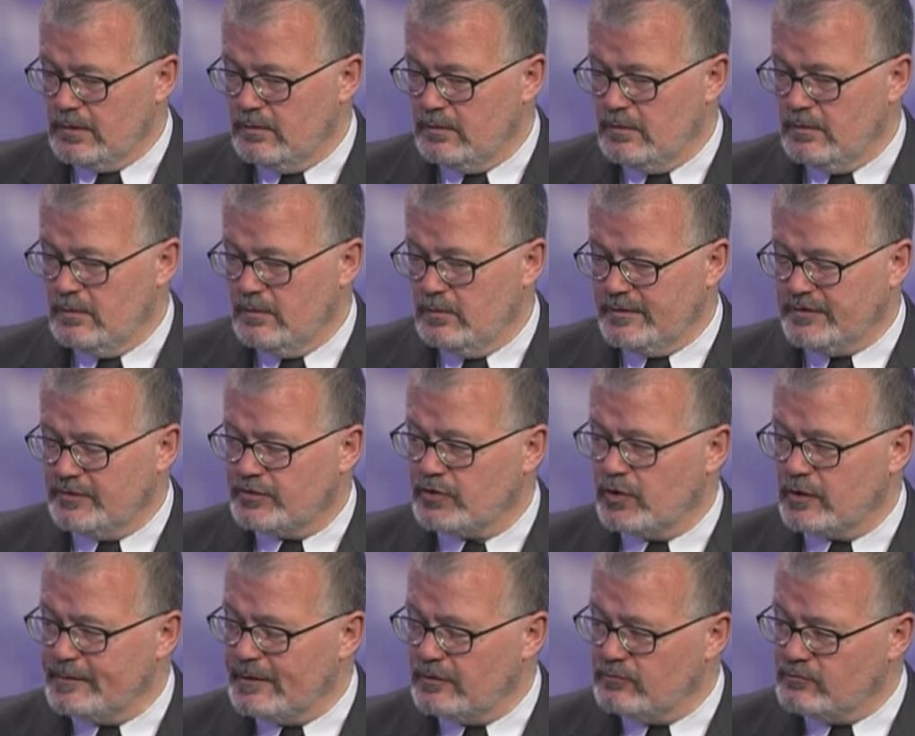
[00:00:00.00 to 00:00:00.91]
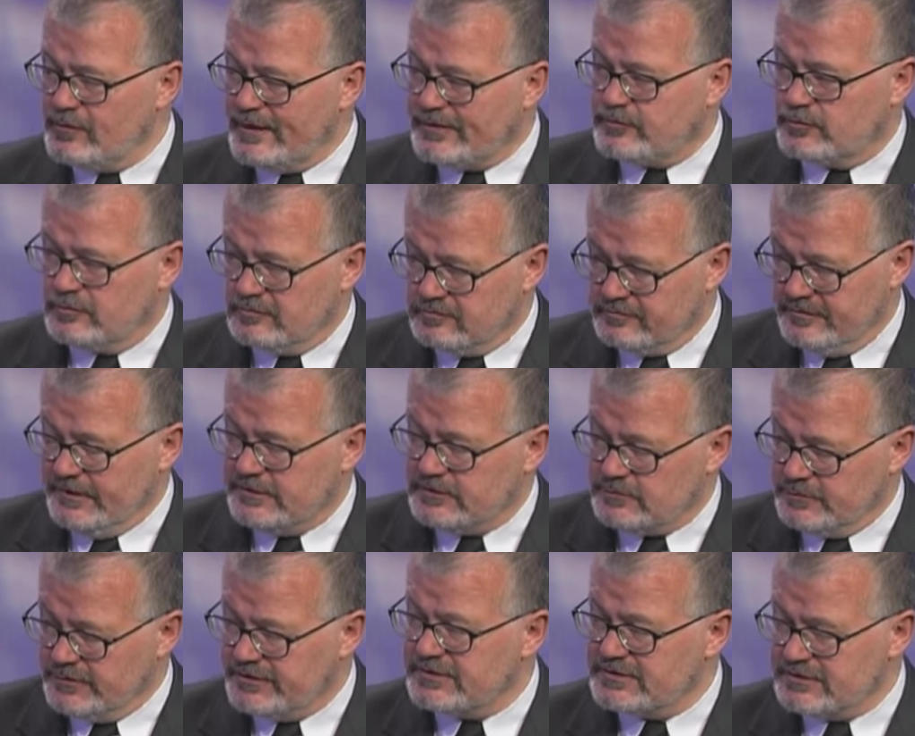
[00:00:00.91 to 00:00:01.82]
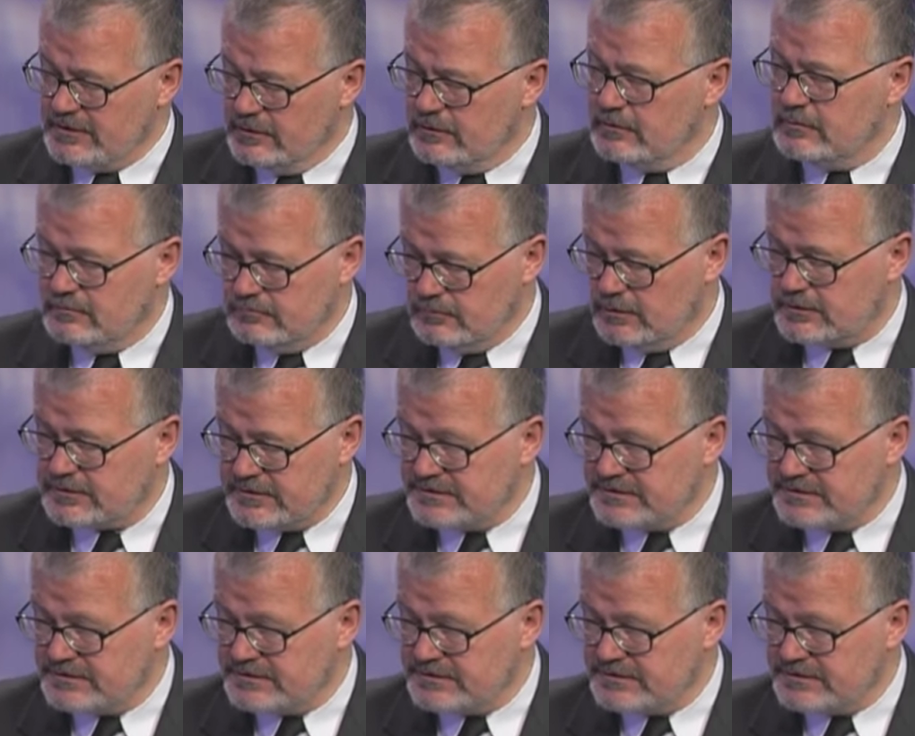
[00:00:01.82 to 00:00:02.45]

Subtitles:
when you're talking about retrofit, which is what